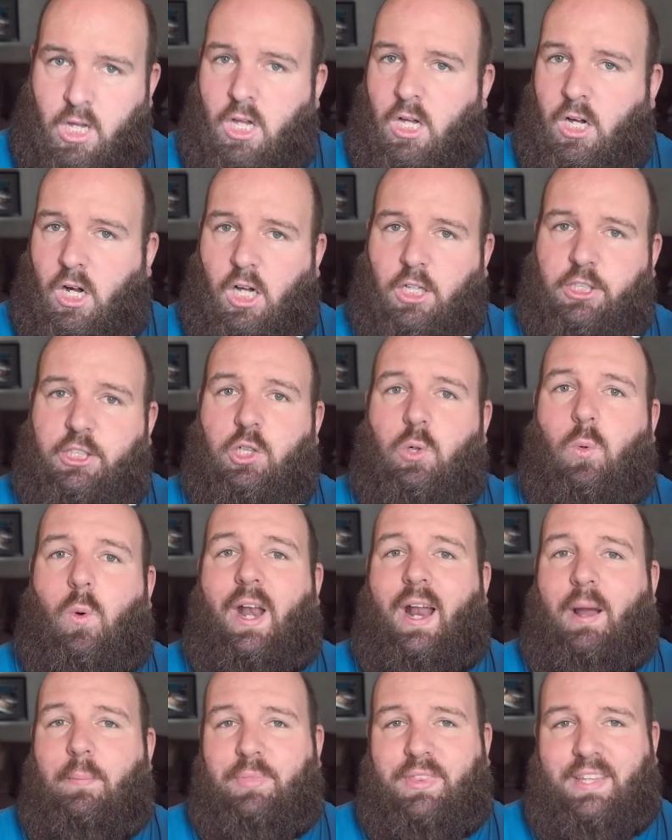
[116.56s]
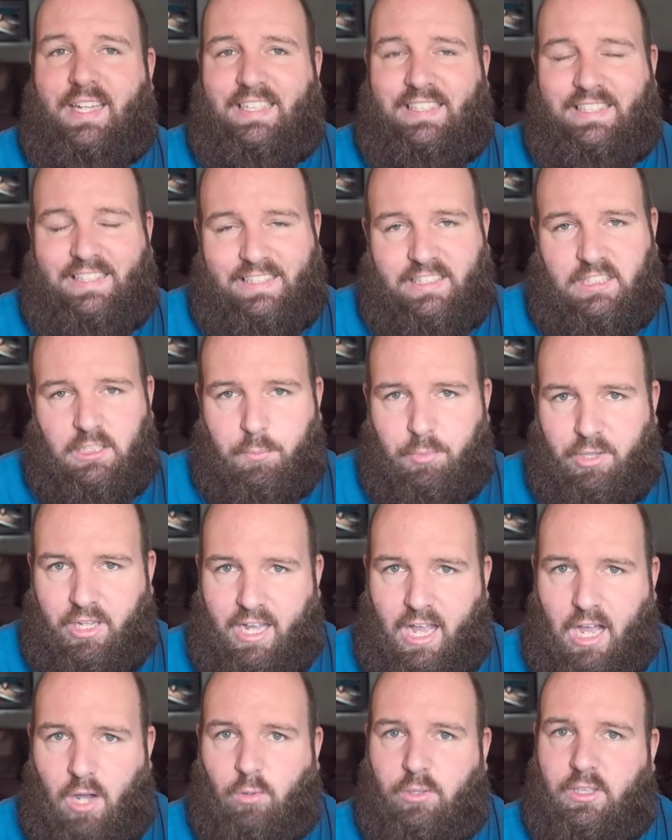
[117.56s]
Also, when I'm testing something
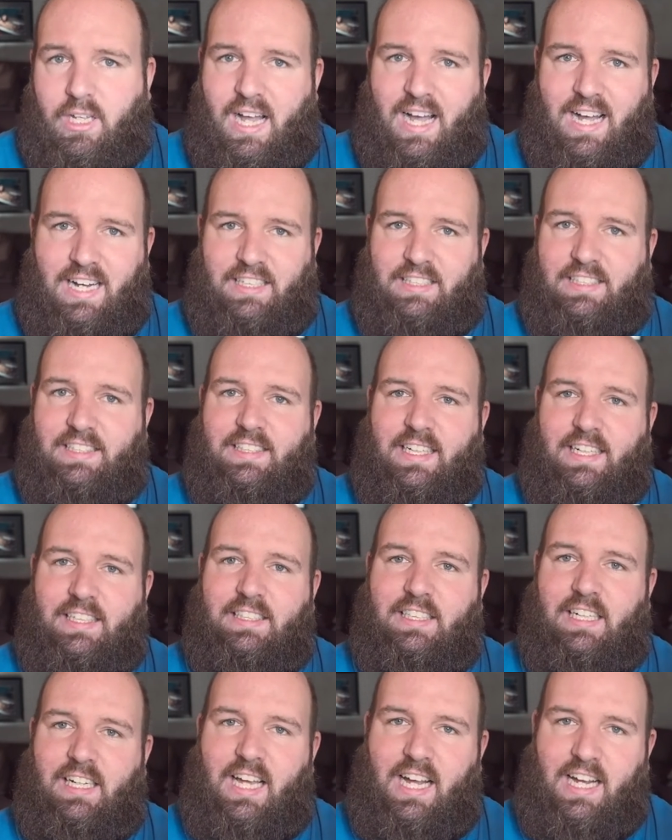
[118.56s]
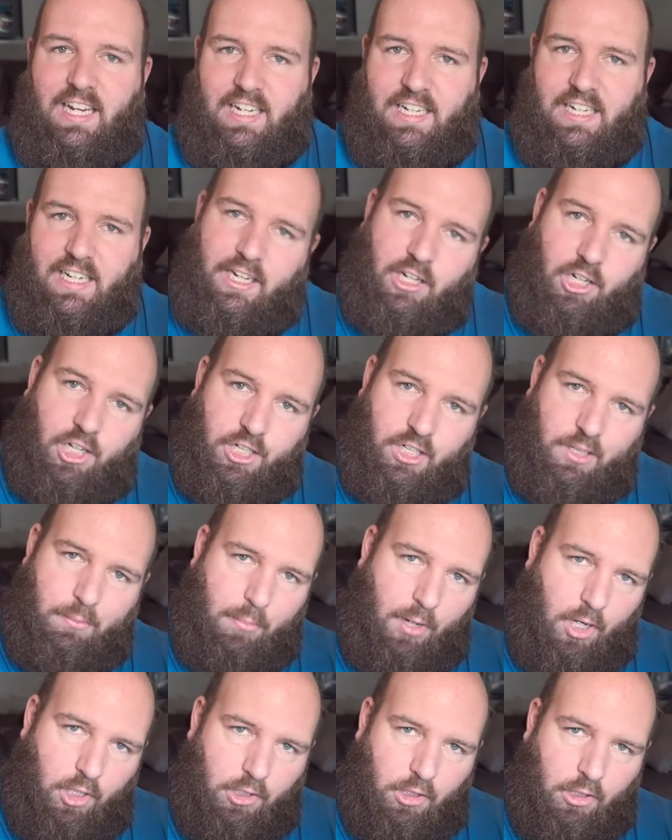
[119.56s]
out, I decide the lighting and not the
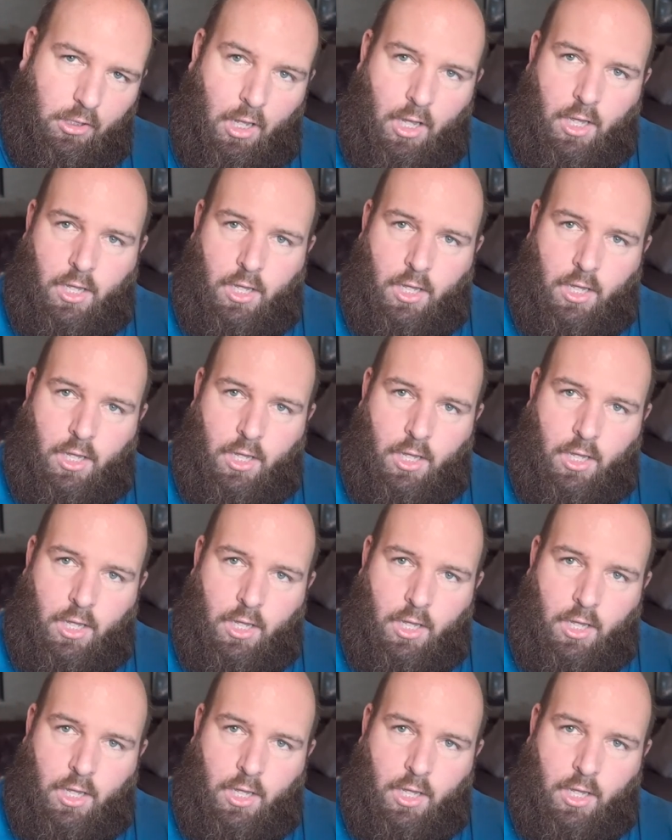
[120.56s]
model.